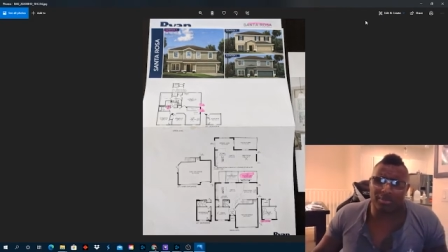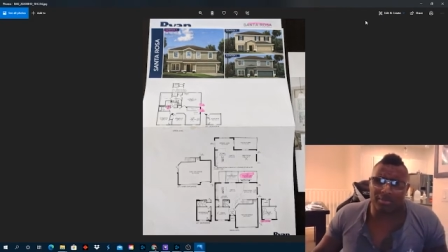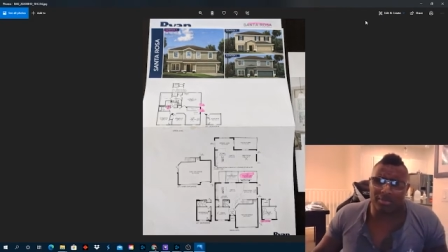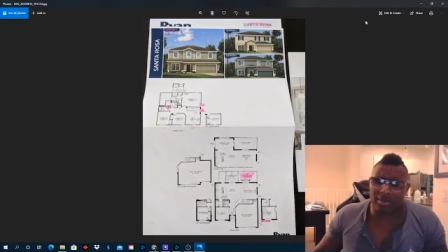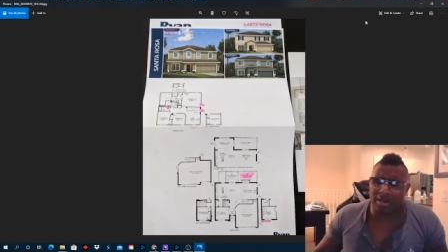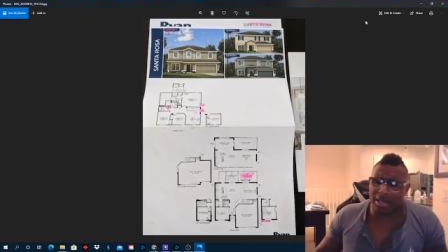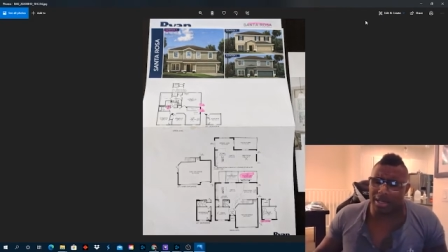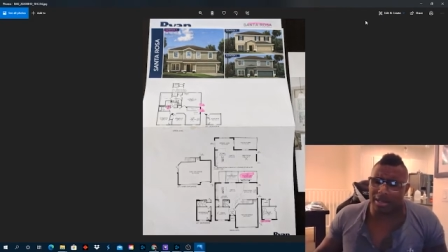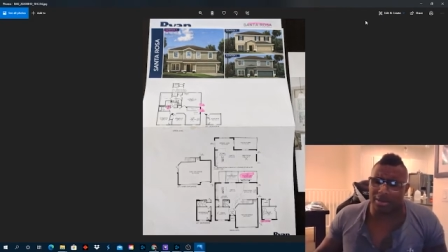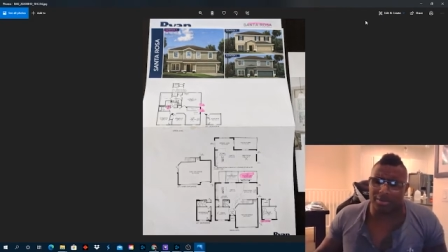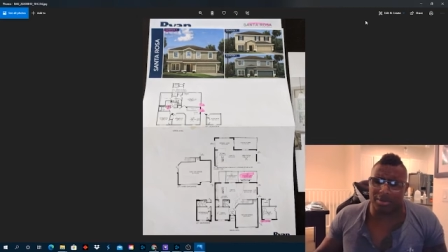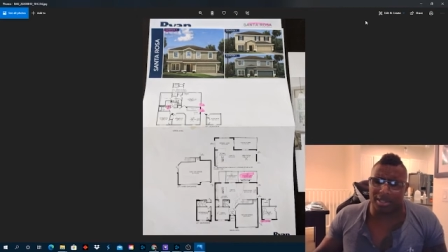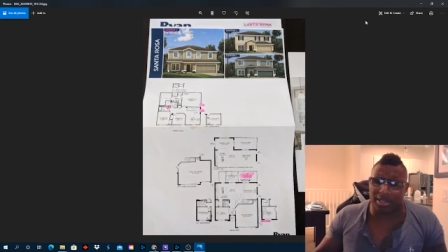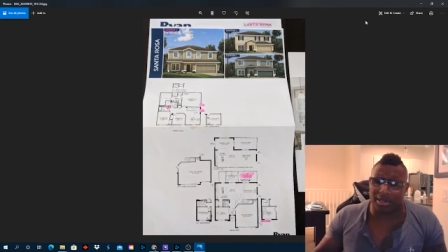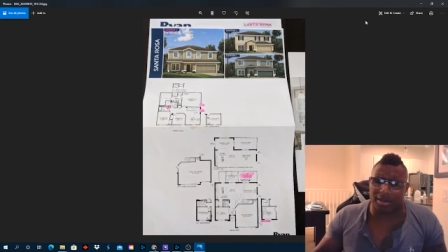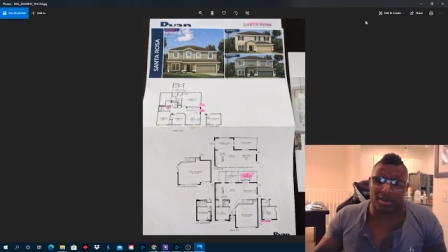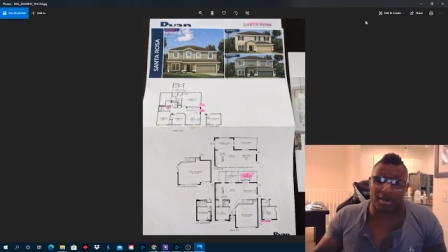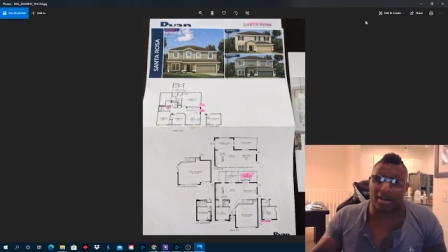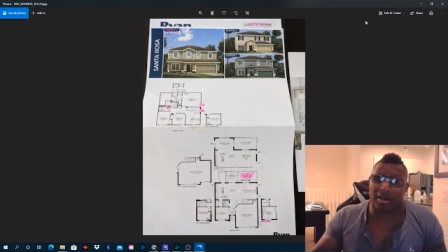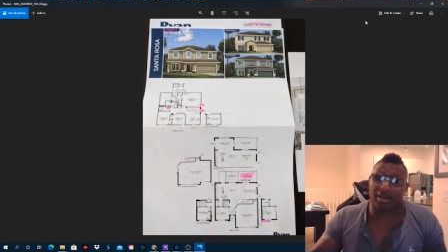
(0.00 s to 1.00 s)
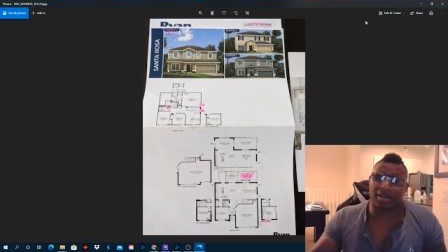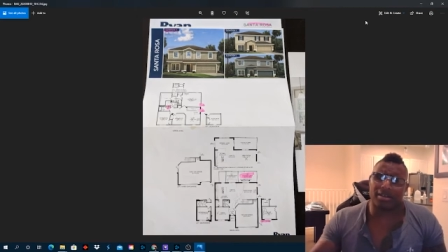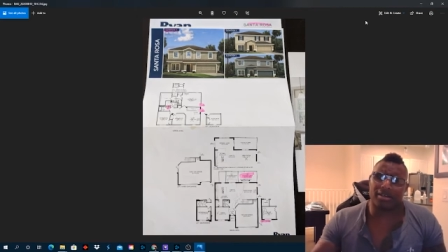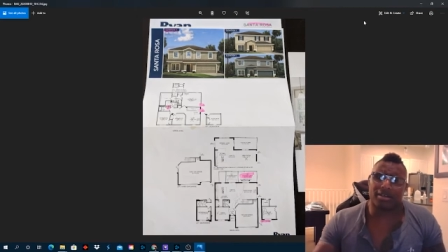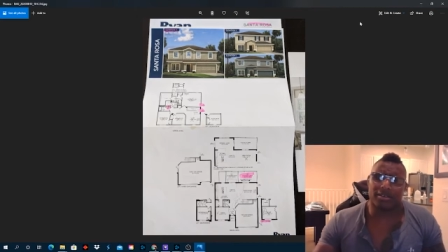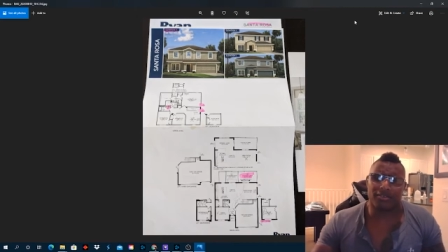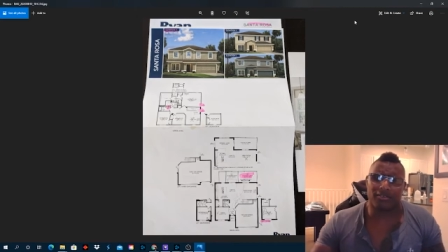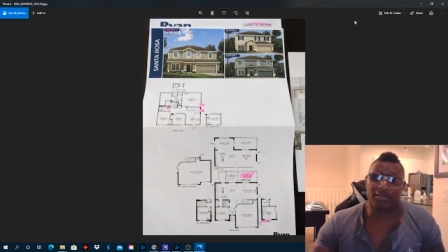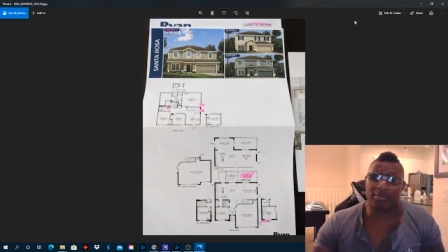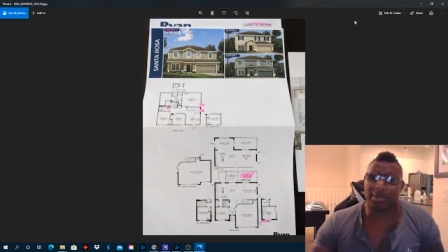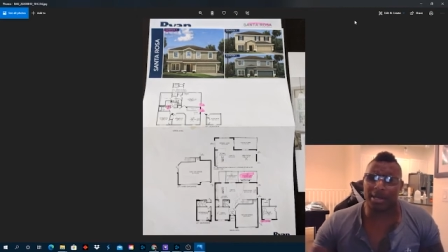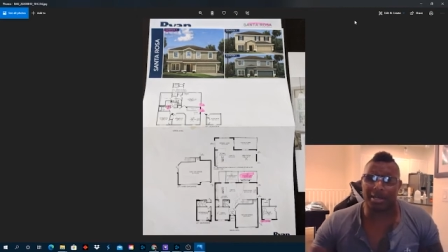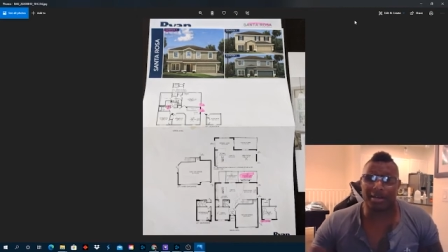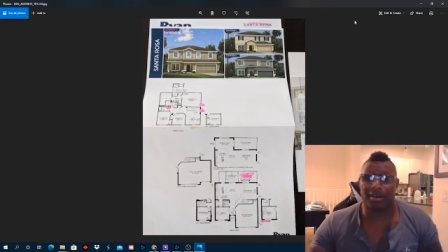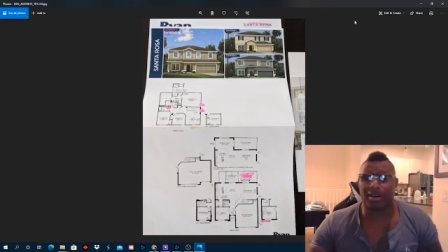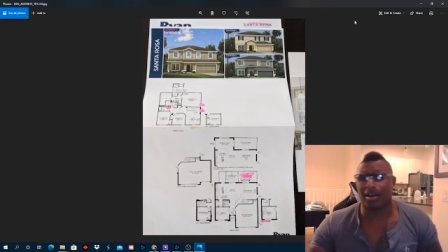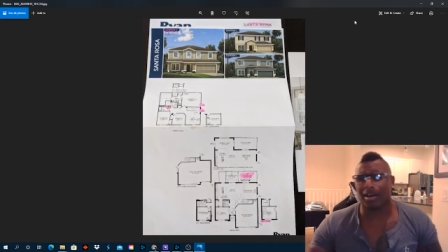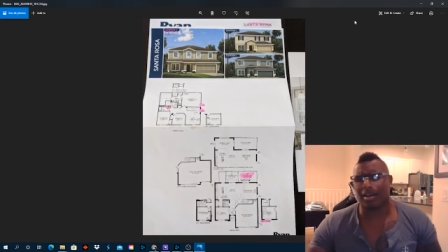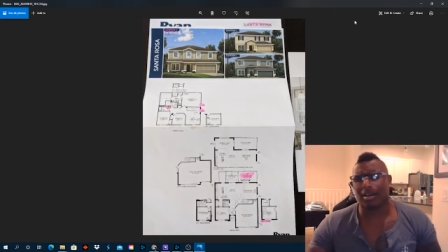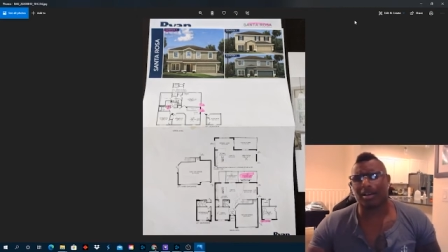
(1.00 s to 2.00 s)
uh, with a yard for my
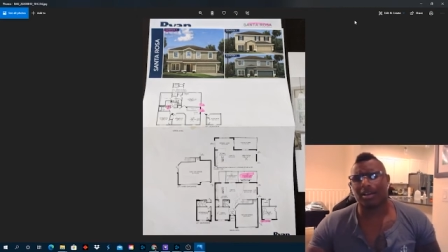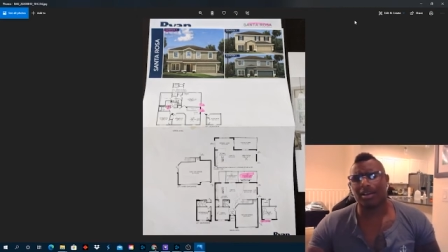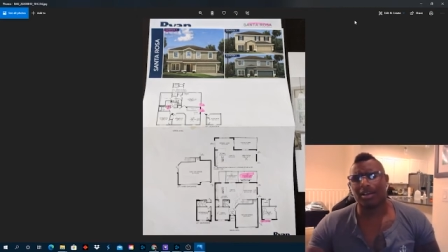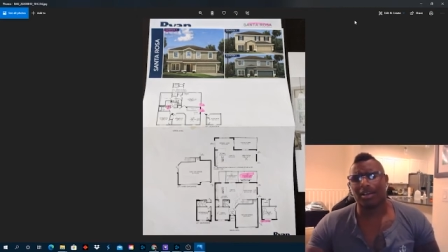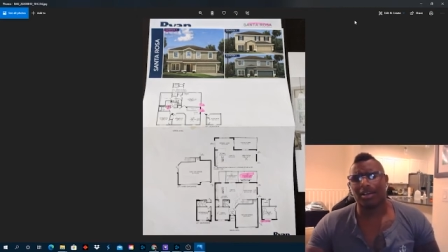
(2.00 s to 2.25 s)
dog.